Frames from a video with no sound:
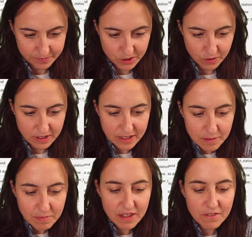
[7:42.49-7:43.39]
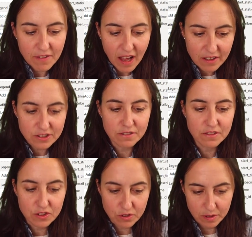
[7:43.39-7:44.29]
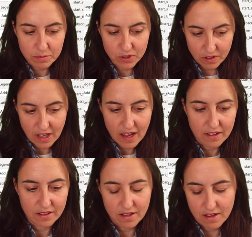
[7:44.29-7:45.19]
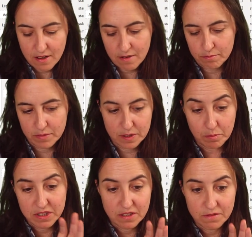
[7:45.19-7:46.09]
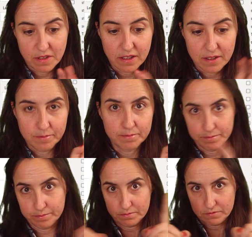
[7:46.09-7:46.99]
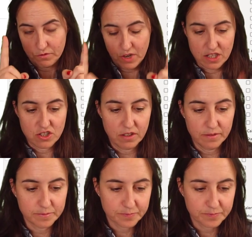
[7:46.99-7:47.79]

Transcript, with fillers: So give me the values of the trips on that uh, specific range.